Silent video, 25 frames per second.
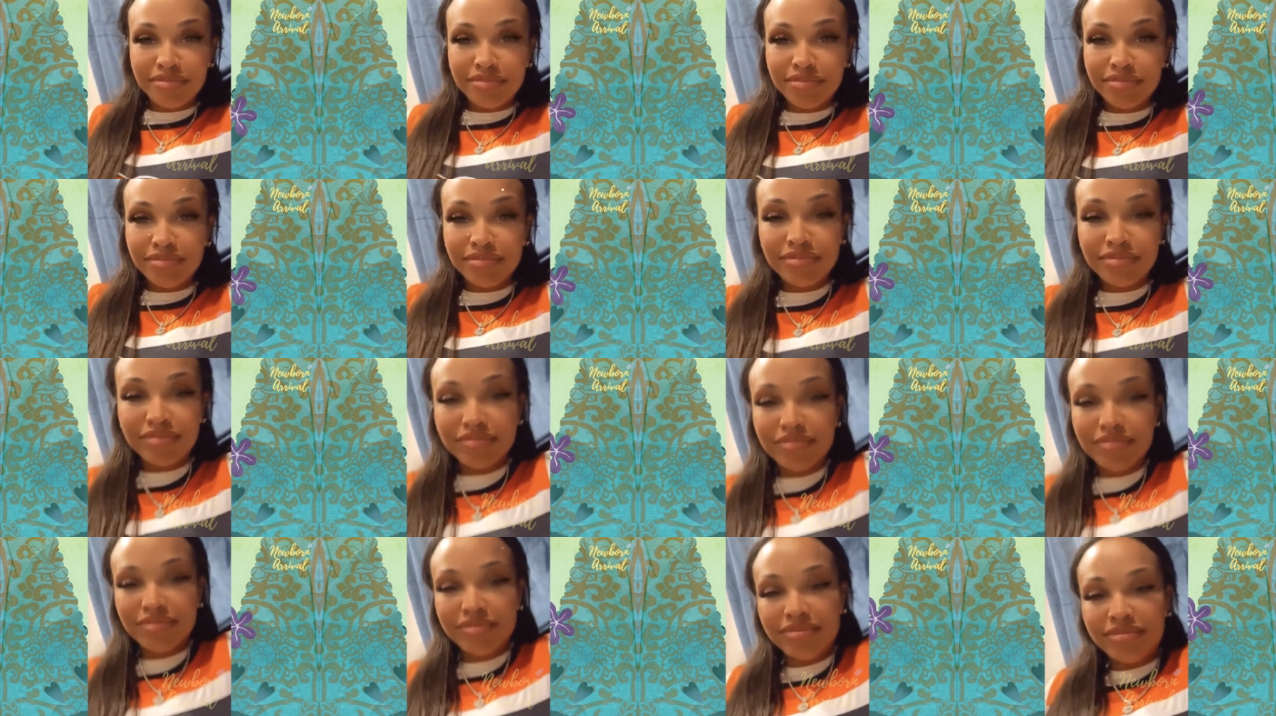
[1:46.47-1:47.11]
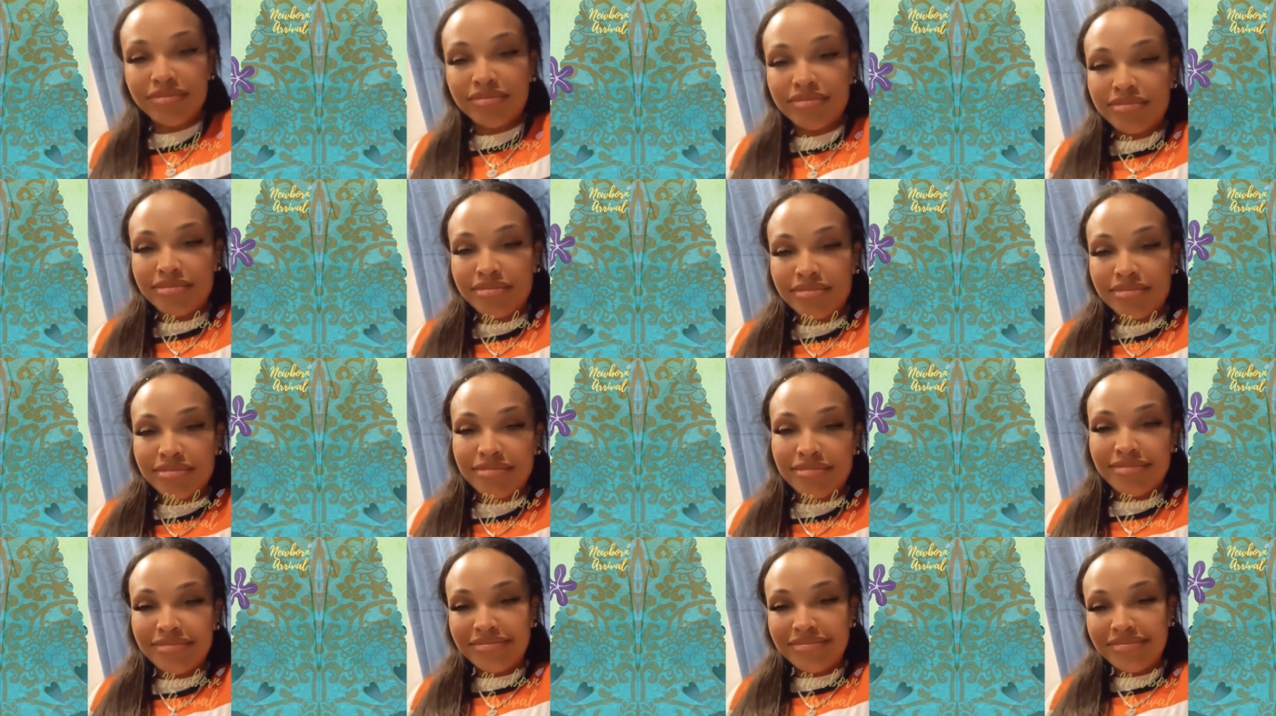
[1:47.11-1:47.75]
girl,
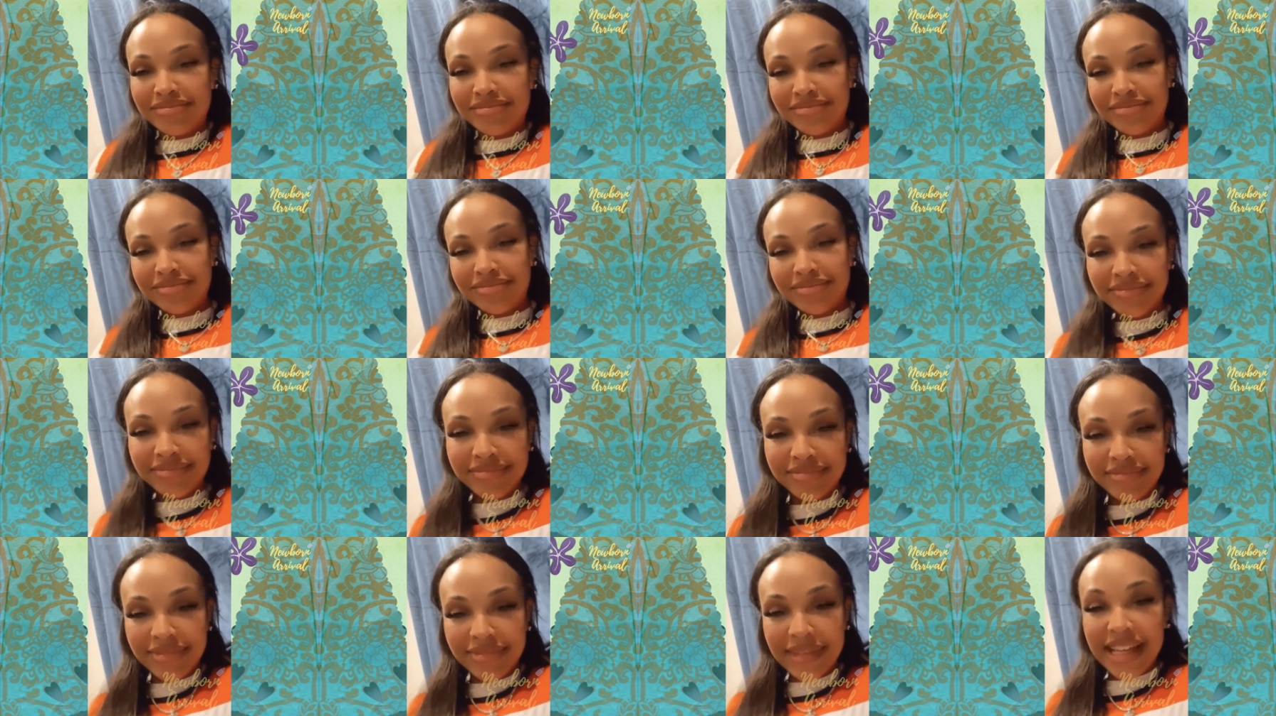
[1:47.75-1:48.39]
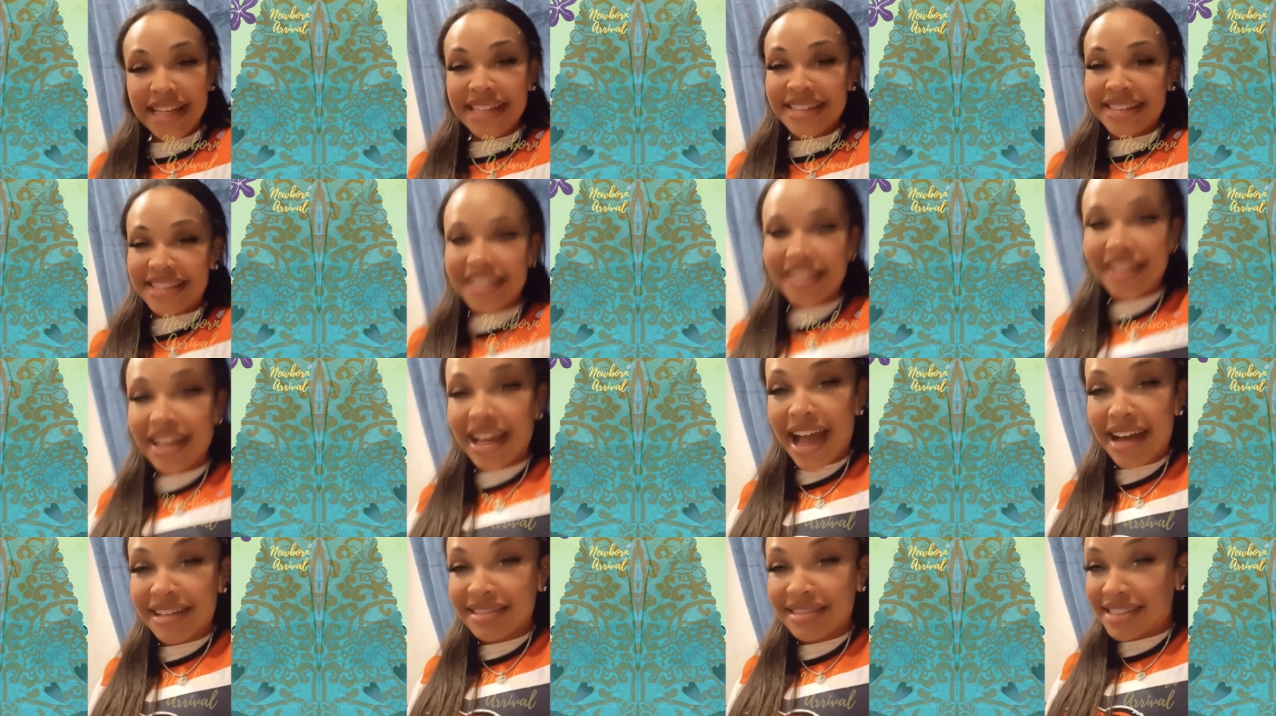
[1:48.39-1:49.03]
please. Your nephew He's
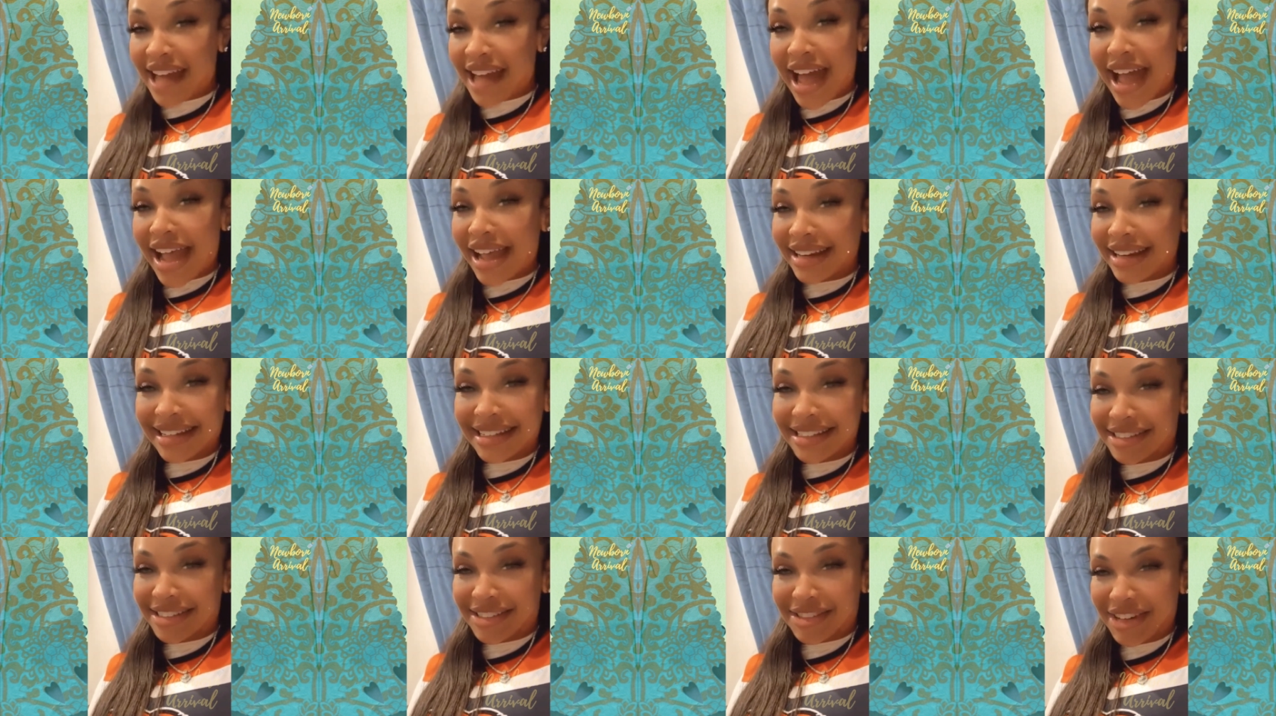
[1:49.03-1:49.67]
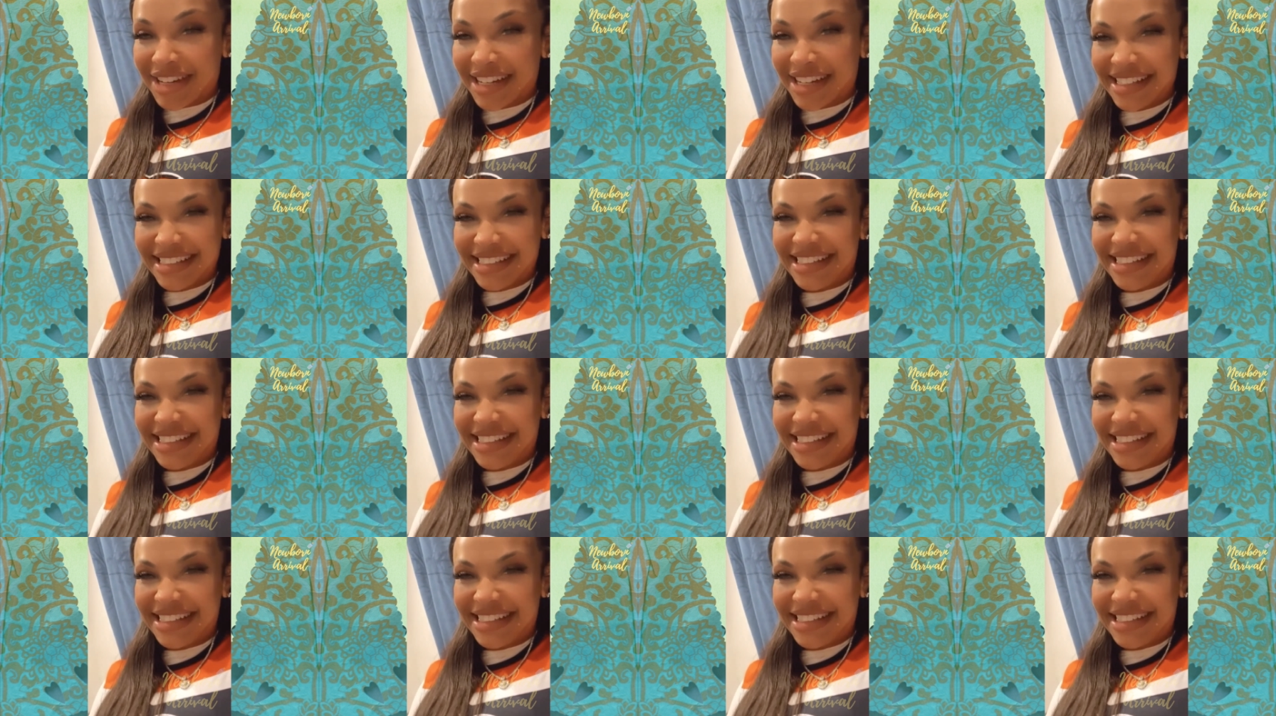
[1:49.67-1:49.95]
still outside and girl,